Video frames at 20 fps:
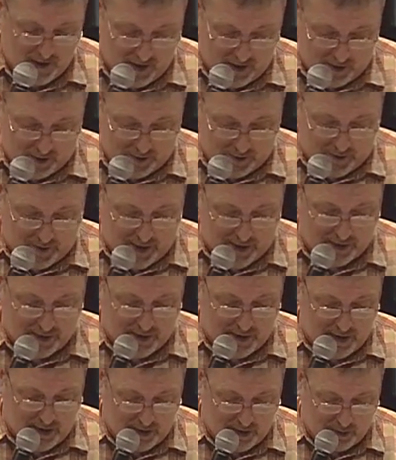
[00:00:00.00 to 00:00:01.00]
I was
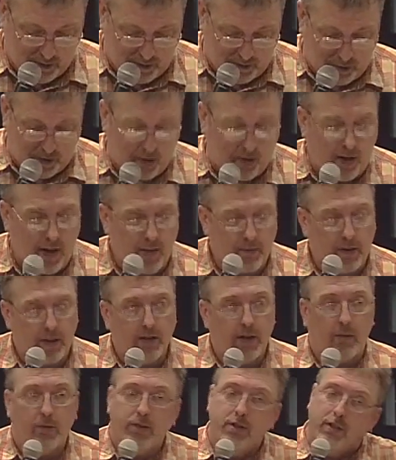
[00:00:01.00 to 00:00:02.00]
fascinated with programming. I
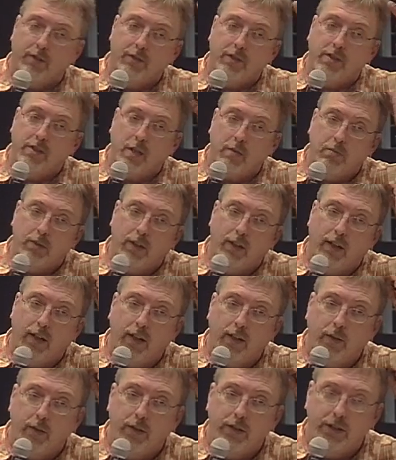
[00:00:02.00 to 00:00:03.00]
taught myself assembly
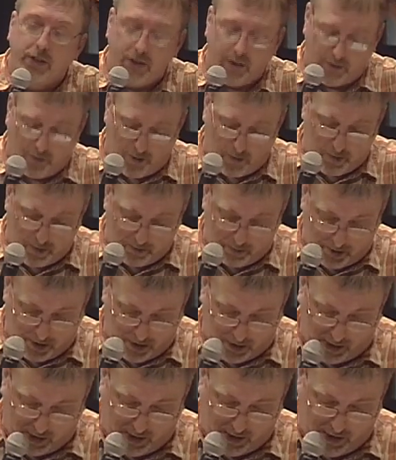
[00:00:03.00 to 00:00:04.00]
language from a
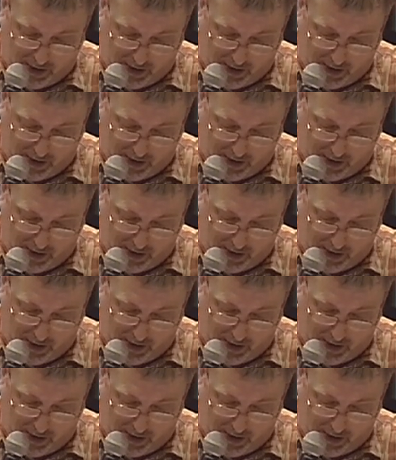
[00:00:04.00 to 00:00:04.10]
book.